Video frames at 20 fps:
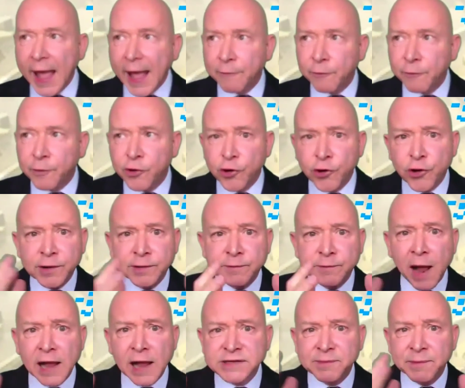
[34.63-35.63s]
could
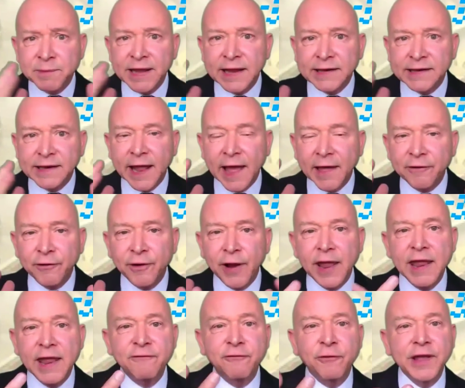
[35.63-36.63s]
possibly get together
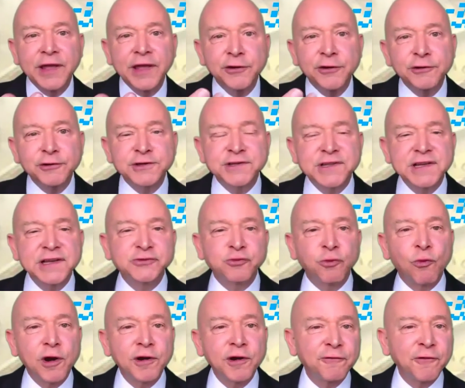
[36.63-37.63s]
if we use this
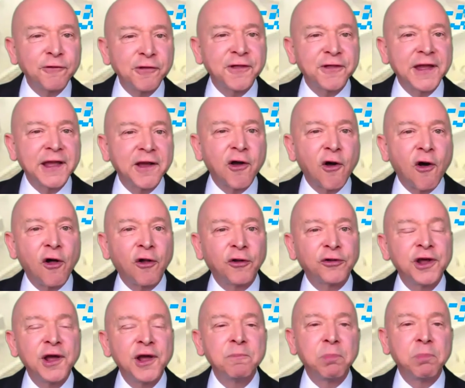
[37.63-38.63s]
wonderful thing called
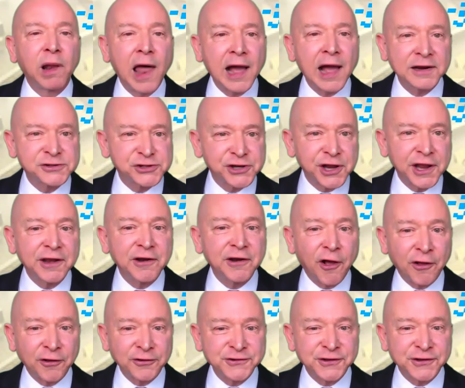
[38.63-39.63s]
blockchain
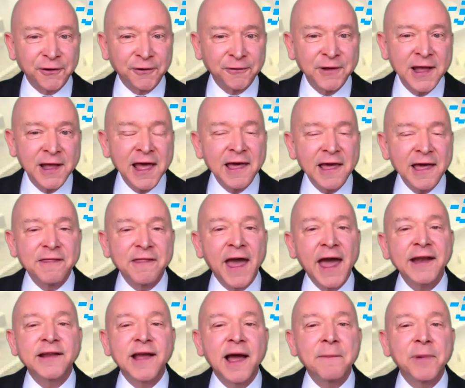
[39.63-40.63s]
also. That
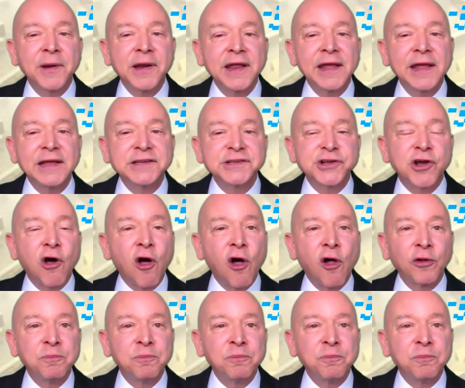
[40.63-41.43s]
company is called